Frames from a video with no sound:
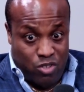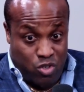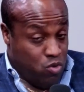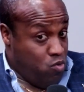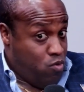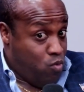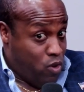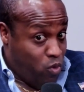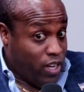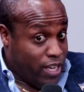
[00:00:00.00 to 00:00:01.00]
to
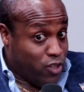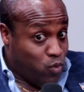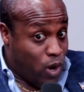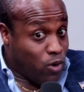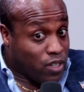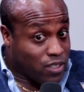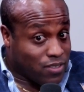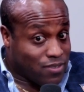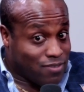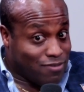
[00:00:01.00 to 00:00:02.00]
what really is woke,
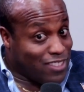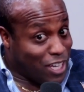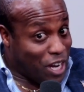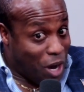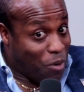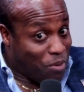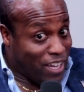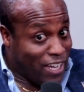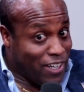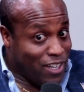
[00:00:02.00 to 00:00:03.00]
in our
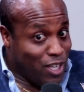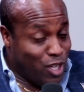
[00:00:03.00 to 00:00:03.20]
opinion.